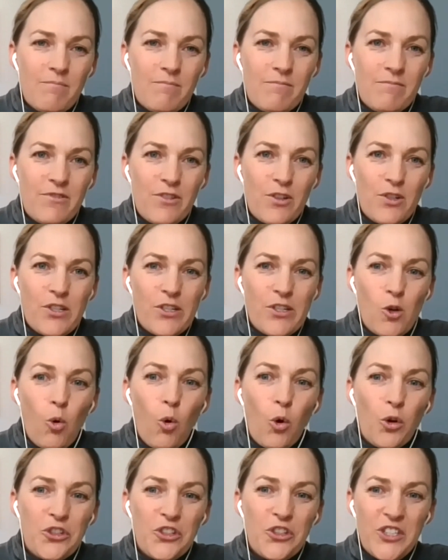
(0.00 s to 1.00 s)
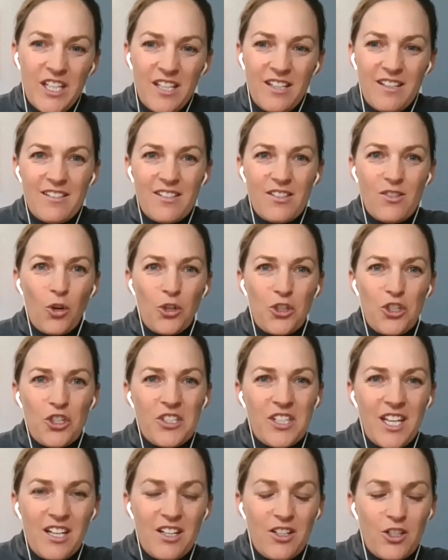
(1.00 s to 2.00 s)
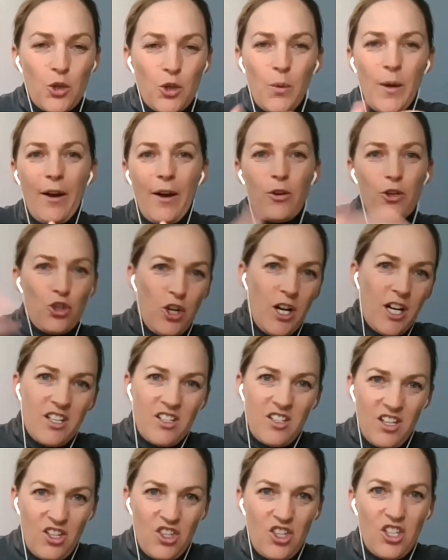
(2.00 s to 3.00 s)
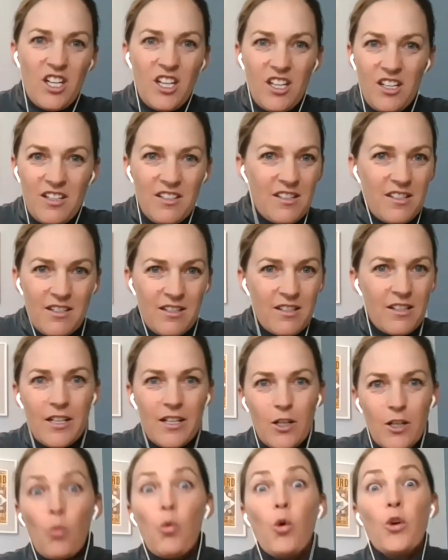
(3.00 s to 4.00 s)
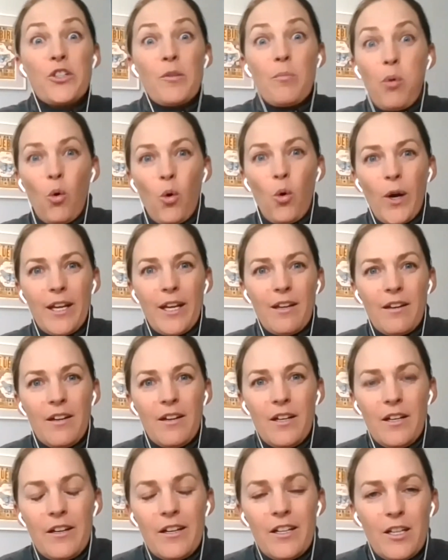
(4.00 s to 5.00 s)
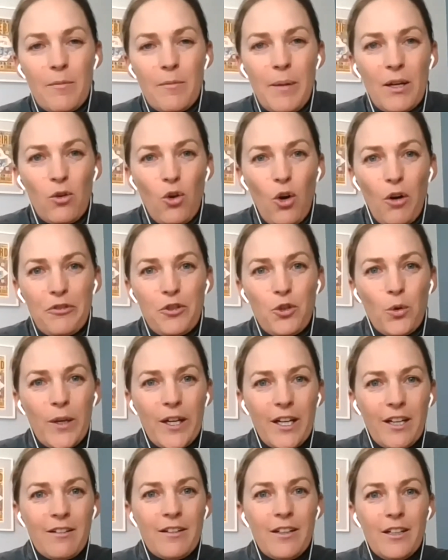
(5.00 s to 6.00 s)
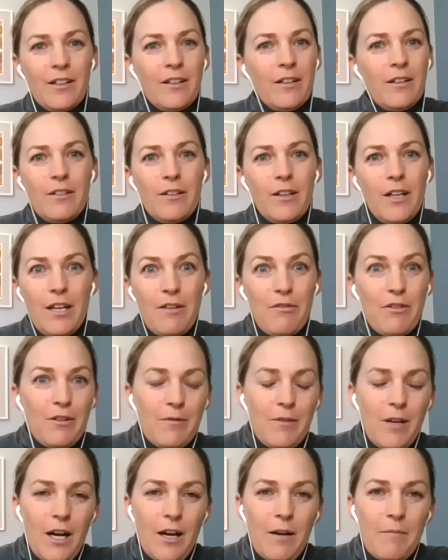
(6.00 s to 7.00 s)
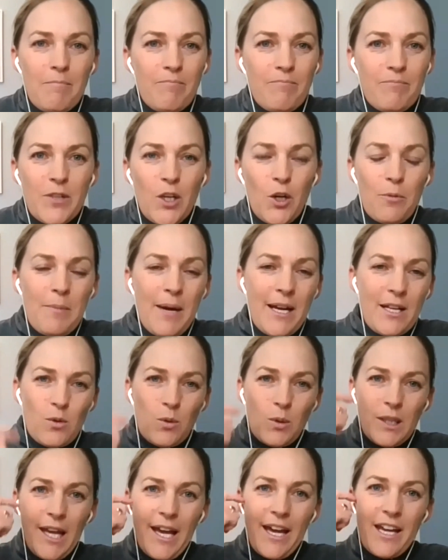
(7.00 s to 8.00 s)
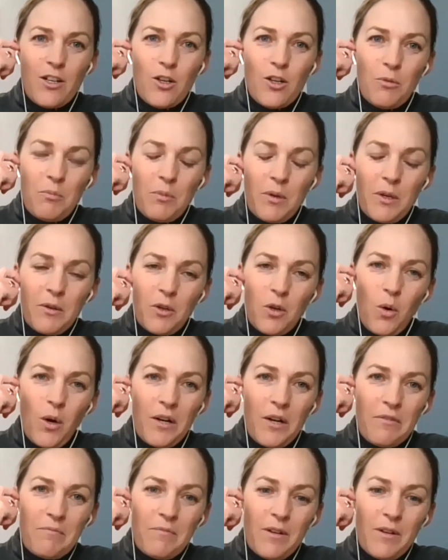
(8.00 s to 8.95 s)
versus quantity. It's not just get a 2-hour training session in. It's what's the point? You're better off doing even Matt Swalander, quite a